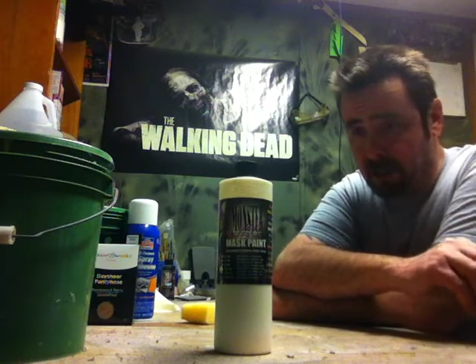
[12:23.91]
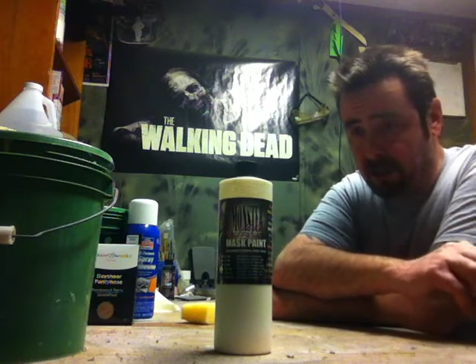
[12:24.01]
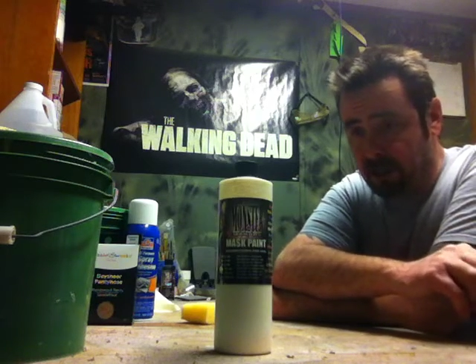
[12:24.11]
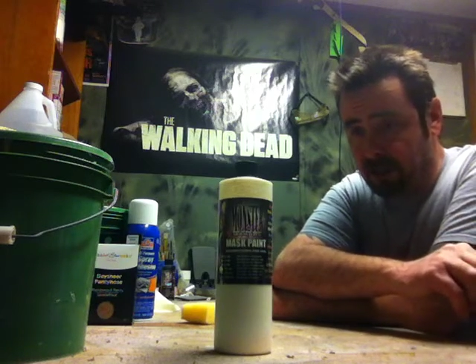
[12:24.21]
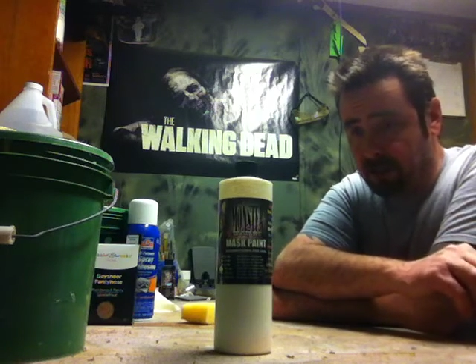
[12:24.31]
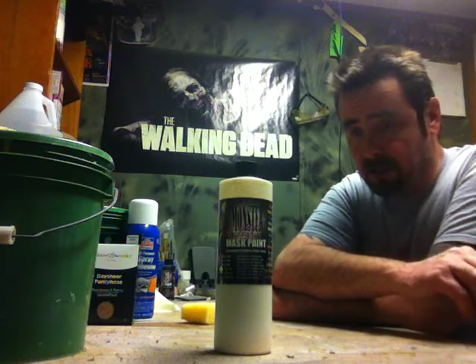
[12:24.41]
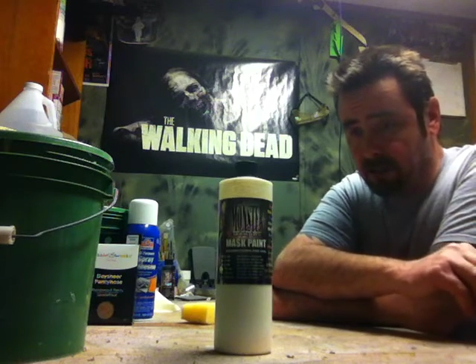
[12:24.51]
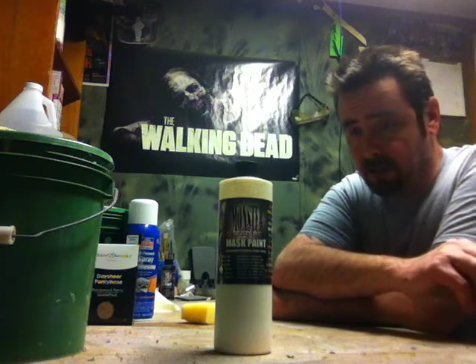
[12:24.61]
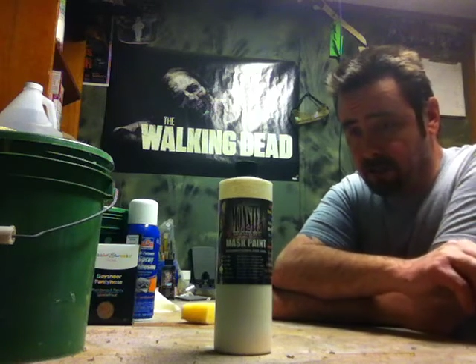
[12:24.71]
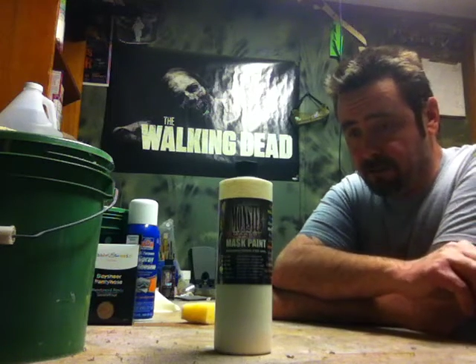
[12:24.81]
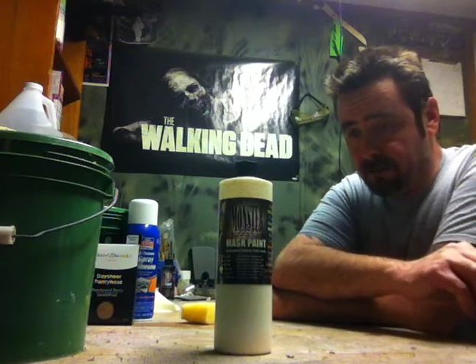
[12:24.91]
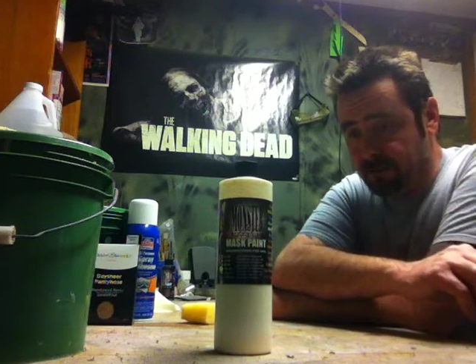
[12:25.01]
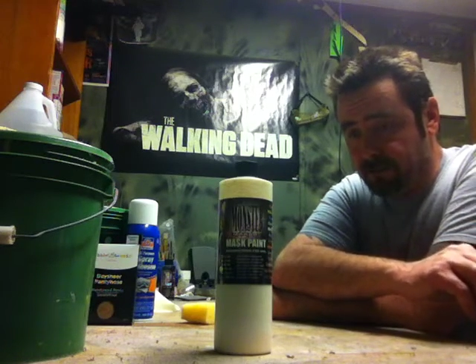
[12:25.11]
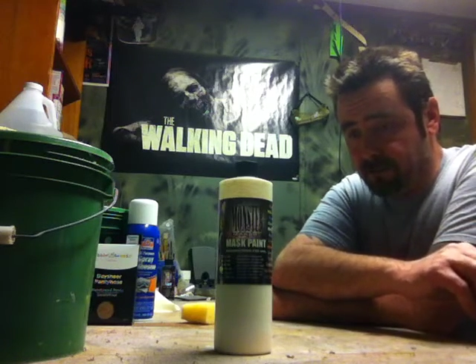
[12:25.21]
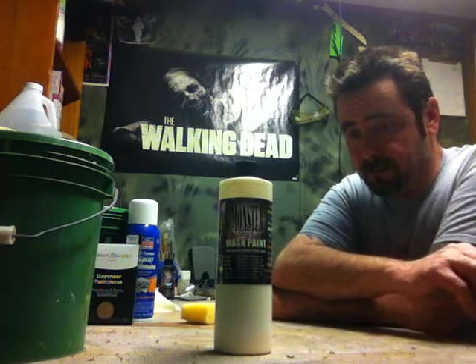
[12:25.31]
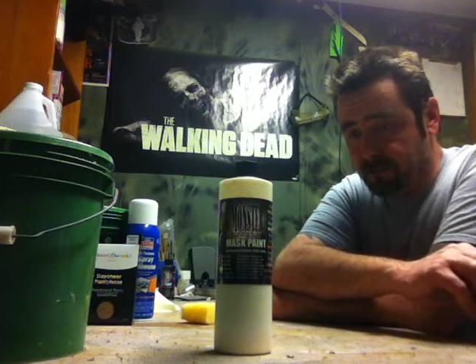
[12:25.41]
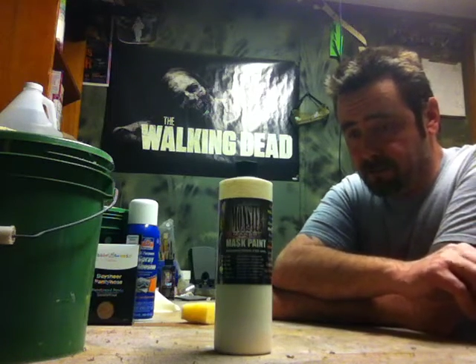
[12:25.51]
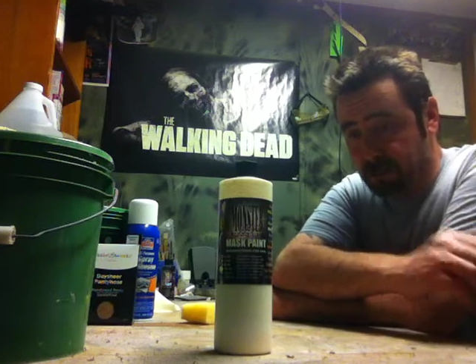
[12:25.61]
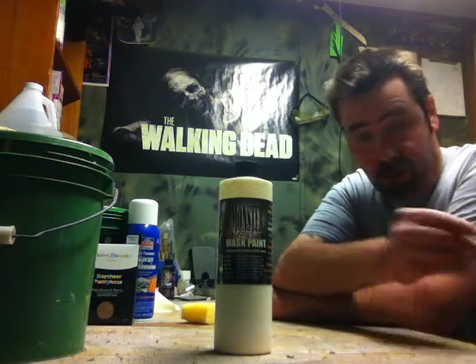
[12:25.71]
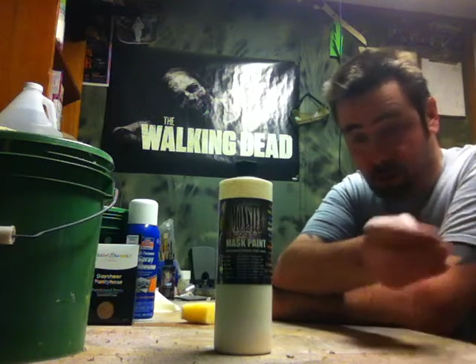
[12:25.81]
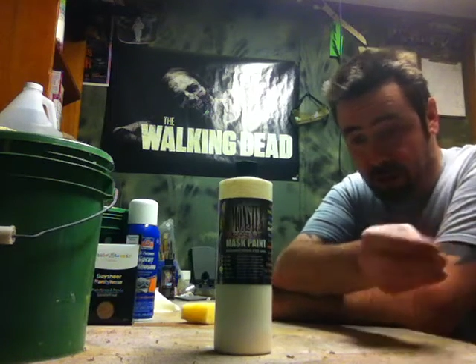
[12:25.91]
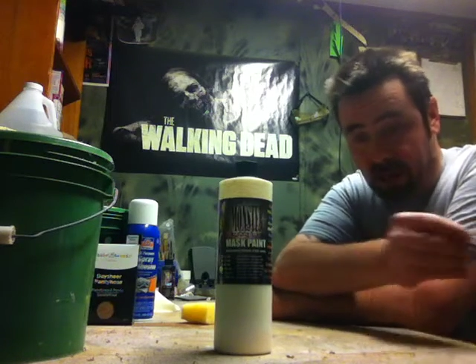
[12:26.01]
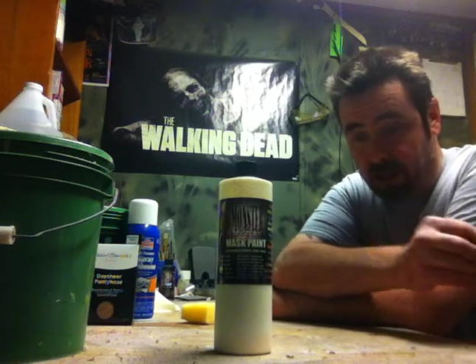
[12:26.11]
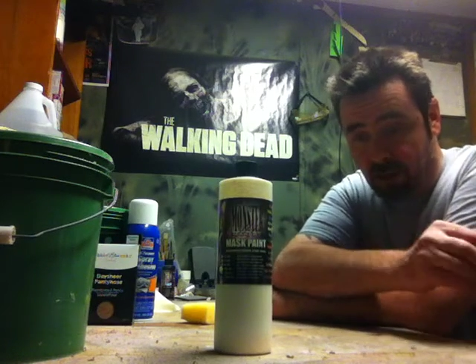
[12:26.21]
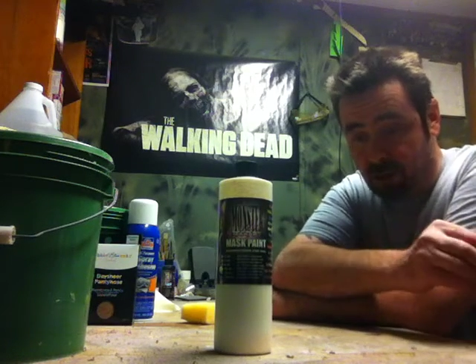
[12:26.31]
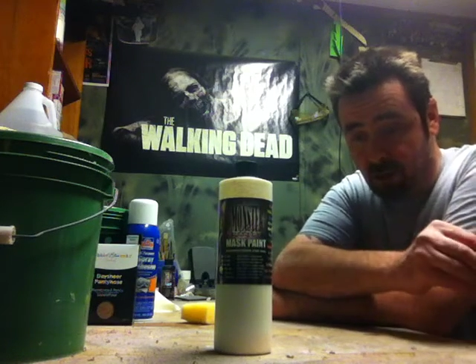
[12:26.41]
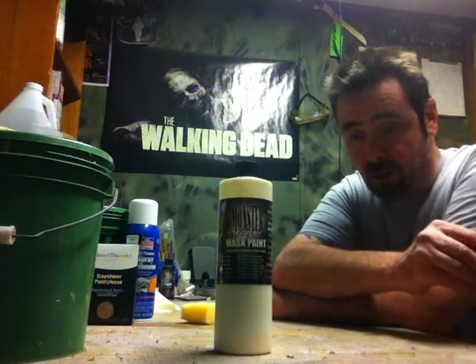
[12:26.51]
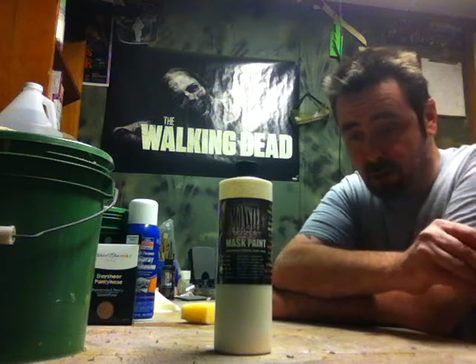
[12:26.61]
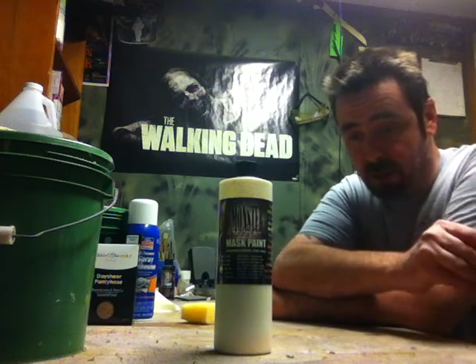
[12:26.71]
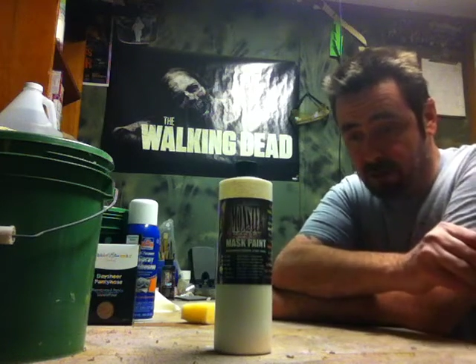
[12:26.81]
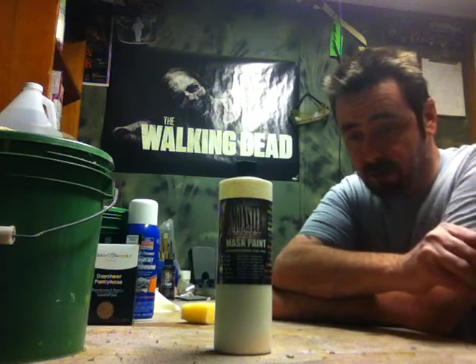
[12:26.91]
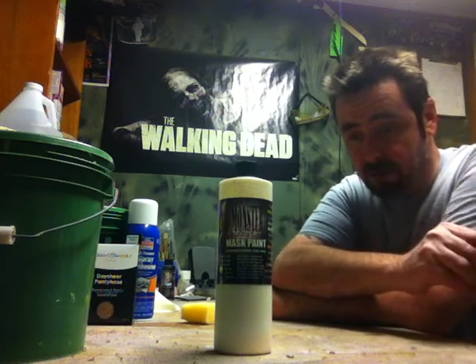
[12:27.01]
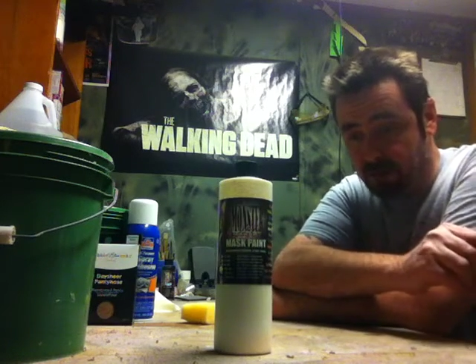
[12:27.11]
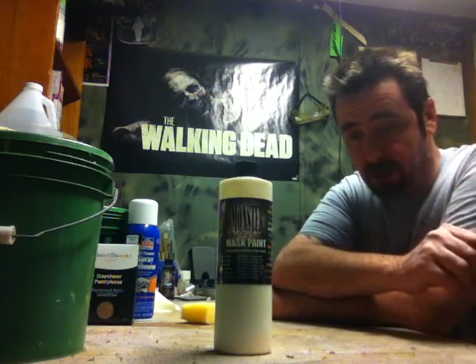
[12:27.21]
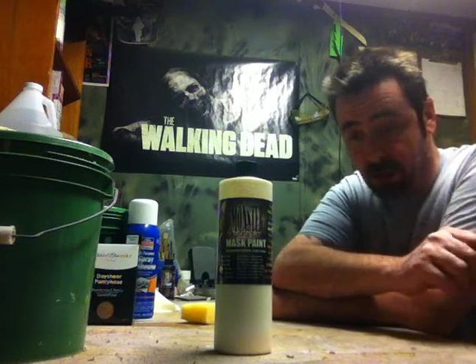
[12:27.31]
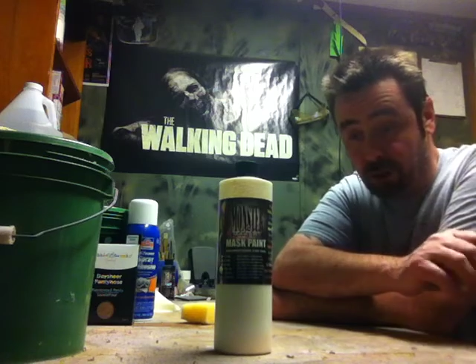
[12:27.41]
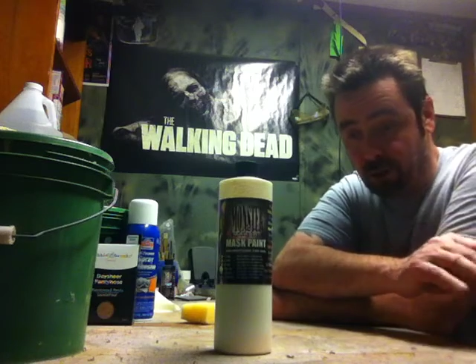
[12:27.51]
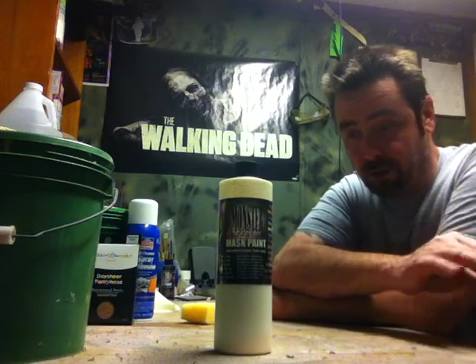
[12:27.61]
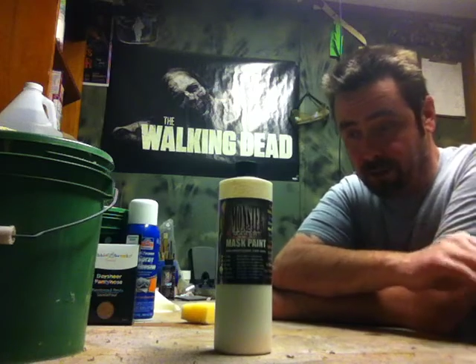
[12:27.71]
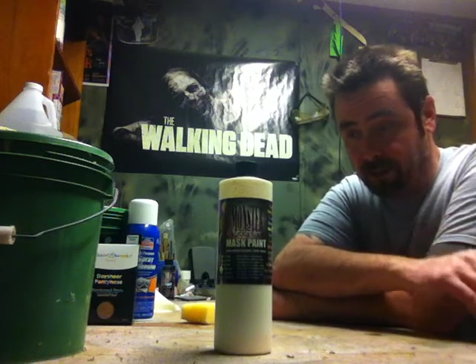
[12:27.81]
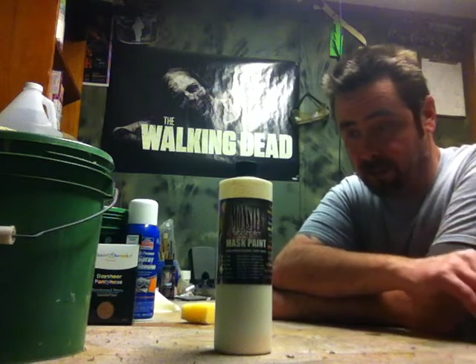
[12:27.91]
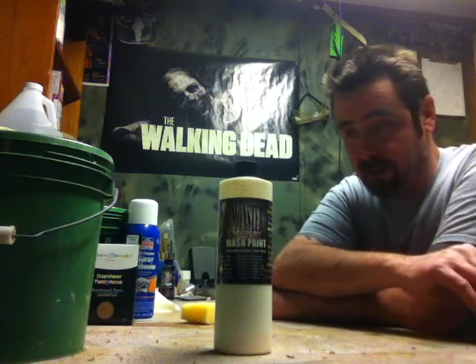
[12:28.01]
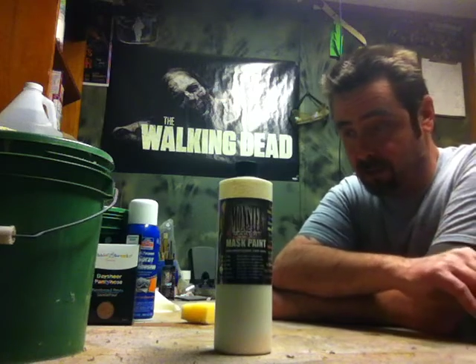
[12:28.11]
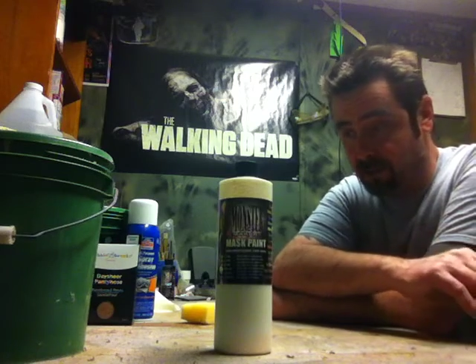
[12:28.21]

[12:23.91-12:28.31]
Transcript: And but you can get balloon latex,